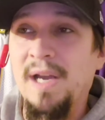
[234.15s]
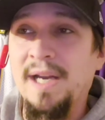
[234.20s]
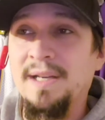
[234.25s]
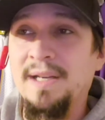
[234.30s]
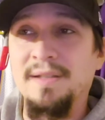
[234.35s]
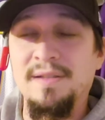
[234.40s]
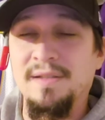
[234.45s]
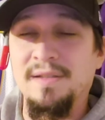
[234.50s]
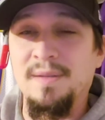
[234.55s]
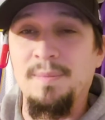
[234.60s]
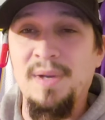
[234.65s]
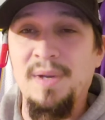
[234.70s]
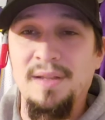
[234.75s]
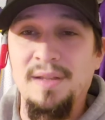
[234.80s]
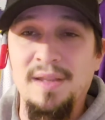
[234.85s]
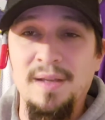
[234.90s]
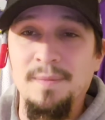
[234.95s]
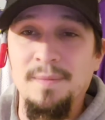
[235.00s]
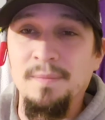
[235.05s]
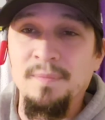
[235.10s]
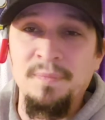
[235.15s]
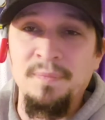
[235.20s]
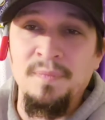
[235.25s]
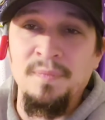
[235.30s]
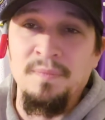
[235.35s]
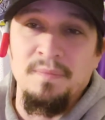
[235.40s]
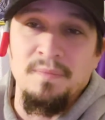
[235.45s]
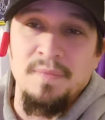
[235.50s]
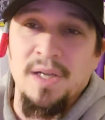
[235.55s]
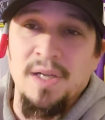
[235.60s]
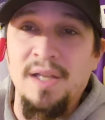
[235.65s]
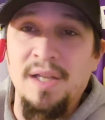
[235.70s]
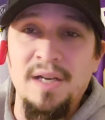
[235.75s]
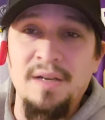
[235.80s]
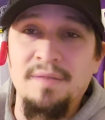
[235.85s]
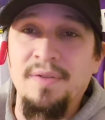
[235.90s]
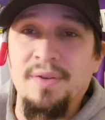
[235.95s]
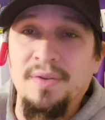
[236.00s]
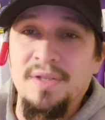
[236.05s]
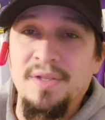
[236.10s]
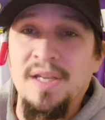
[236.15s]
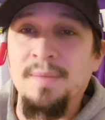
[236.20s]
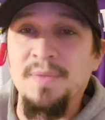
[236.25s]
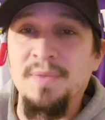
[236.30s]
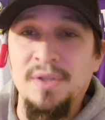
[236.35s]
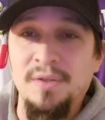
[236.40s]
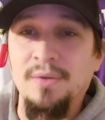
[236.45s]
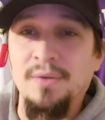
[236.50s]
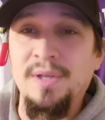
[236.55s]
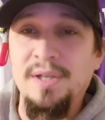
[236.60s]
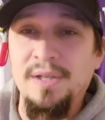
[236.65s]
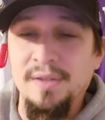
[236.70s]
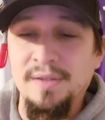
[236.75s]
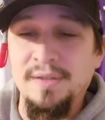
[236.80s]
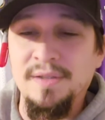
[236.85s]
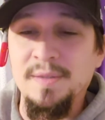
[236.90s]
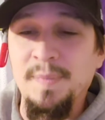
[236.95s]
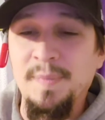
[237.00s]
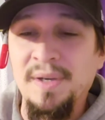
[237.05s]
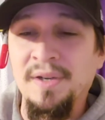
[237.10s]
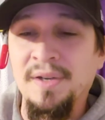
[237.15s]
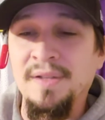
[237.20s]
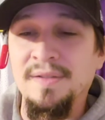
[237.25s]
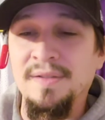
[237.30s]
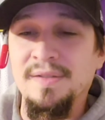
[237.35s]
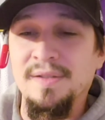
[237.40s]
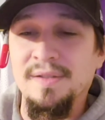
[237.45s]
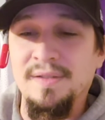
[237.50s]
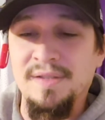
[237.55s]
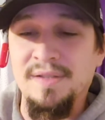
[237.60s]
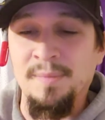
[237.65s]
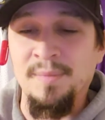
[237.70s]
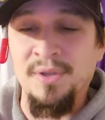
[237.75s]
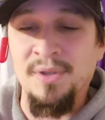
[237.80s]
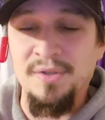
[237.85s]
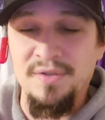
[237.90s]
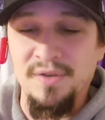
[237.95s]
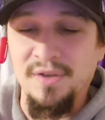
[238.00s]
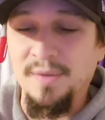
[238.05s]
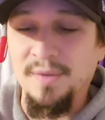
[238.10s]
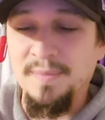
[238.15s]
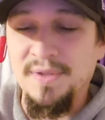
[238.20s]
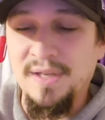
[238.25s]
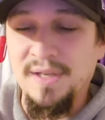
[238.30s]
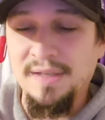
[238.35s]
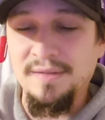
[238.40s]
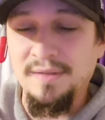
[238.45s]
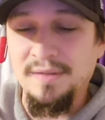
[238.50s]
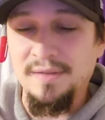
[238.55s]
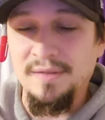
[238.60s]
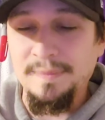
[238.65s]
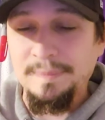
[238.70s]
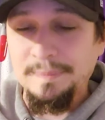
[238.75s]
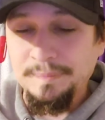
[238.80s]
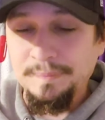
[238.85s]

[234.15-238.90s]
I anticipate that a lot of other teams are going to experience similar circumstances.